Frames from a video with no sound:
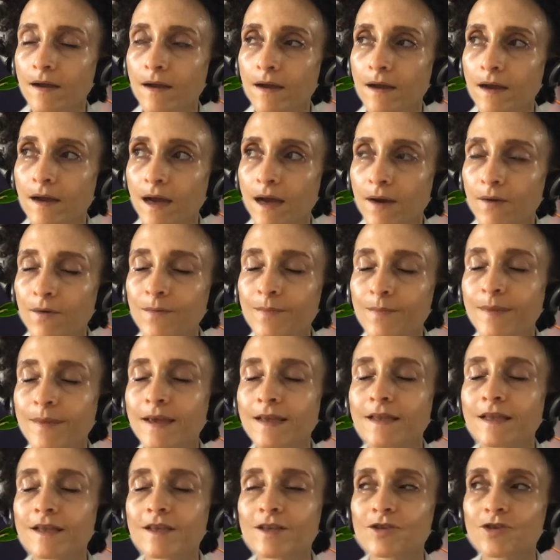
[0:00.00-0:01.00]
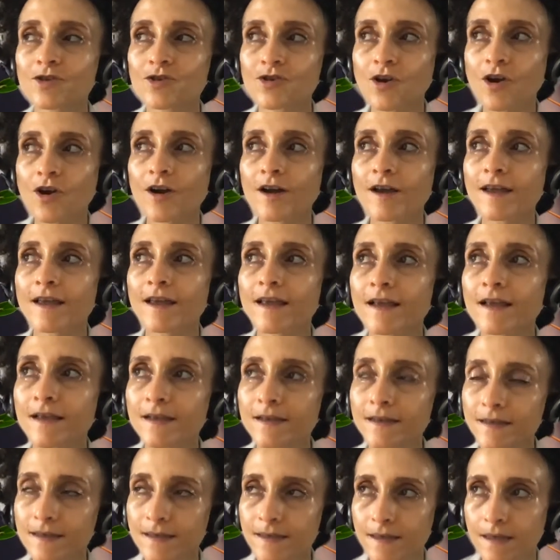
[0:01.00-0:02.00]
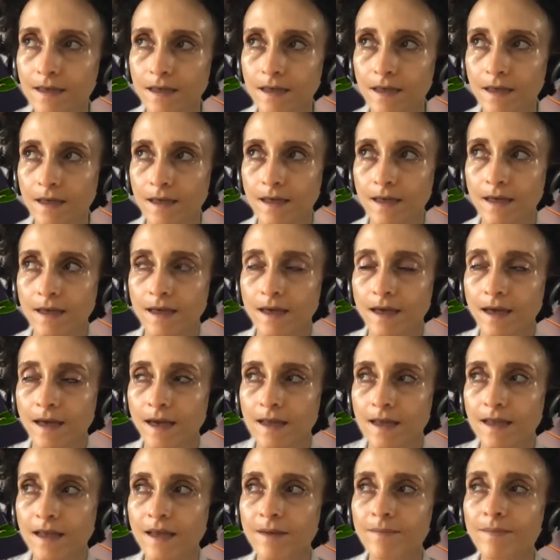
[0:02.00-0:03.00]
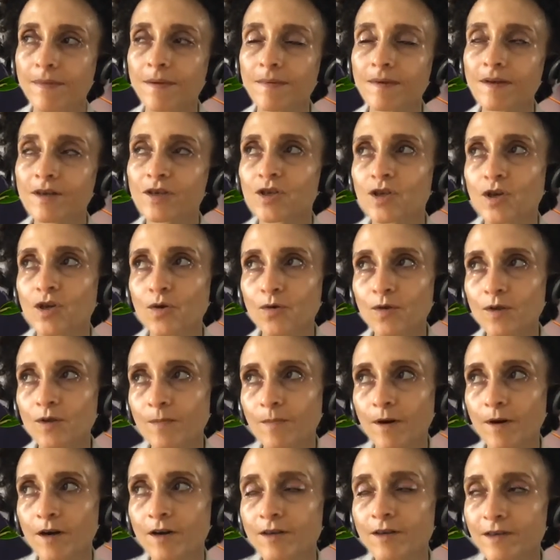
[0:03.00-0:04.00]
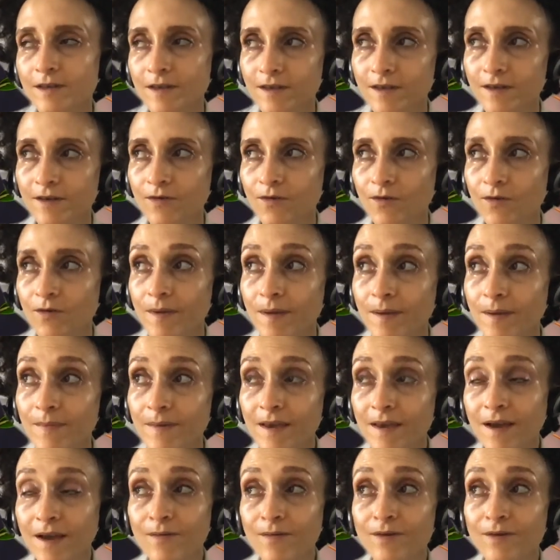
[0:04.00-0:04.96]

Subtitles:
I would make these drawings and then maybe show the person, or maybe I would